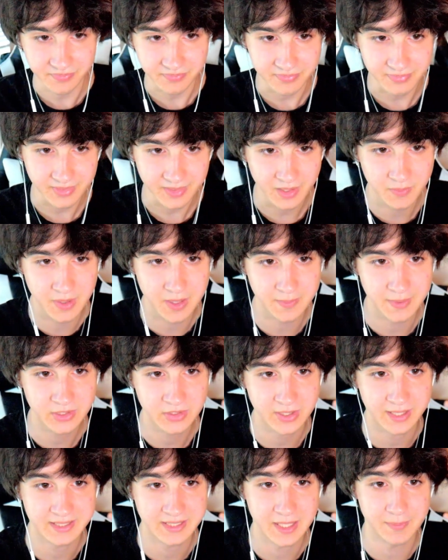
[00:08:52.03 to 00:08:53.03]
But
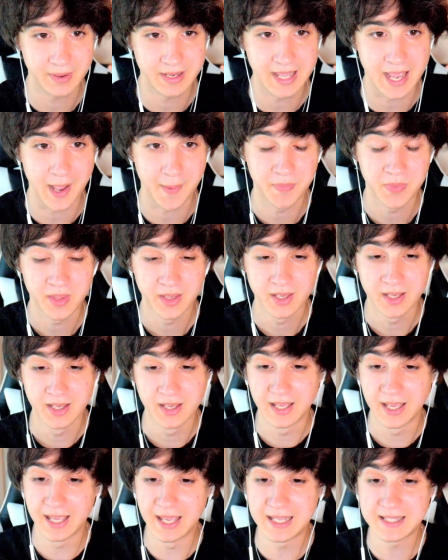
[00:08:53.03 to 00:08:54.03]
yeah,
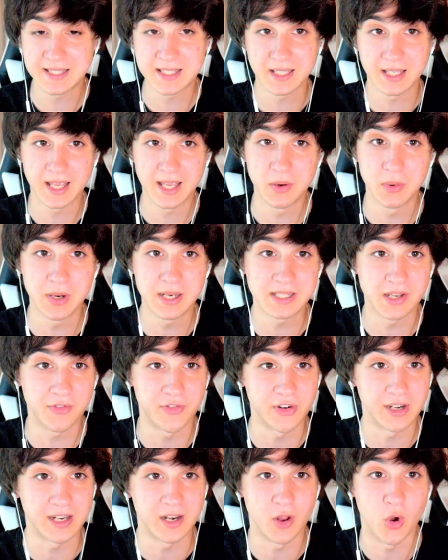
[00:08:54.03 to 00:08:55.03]
it was a
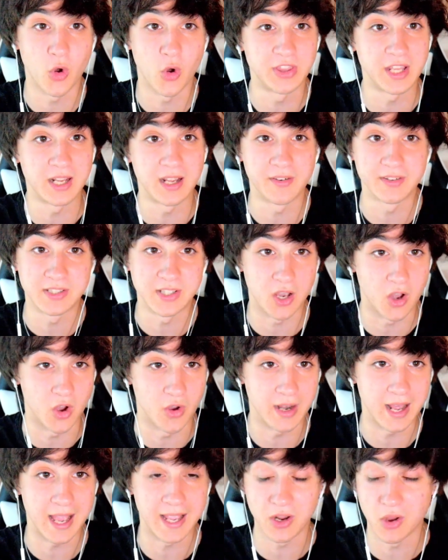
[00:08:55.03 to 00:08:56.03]
freaking whole thing of its own.
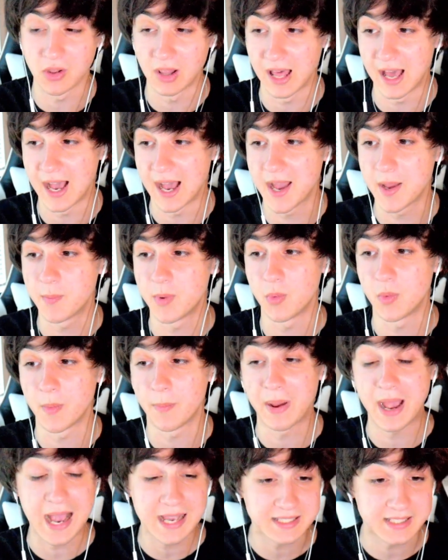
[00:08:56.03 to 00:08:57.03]
I ain't gonna lie, but we're
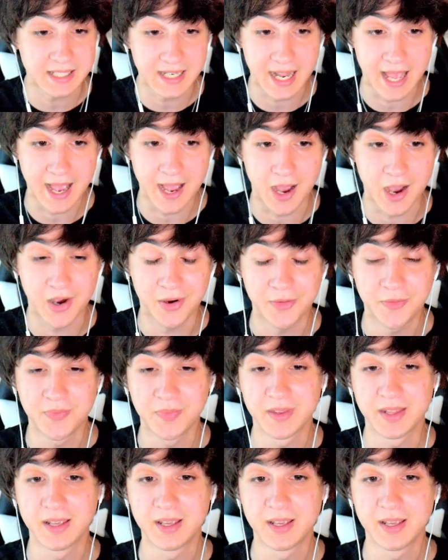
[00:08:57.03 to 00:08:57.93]
past it now.